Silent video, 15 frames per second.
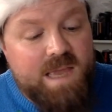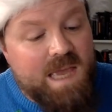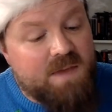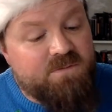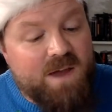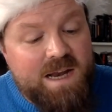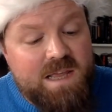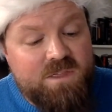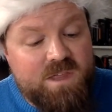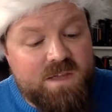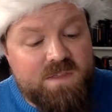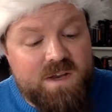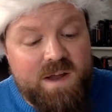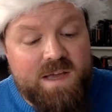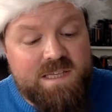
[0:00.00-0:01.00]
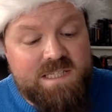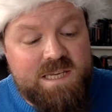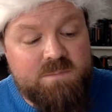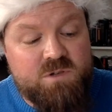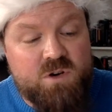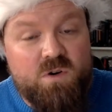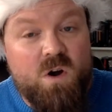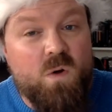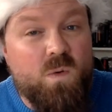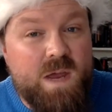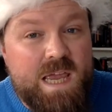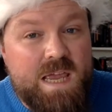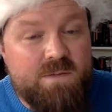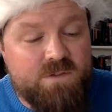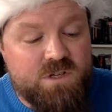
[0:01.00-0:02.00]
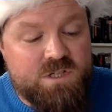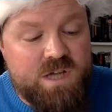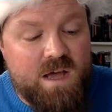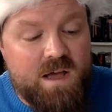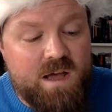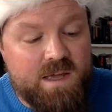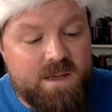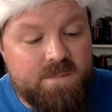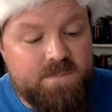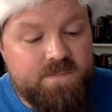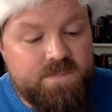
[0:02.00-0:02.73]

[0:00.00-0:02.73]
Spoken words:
If anything, the night seemed to grow even darker.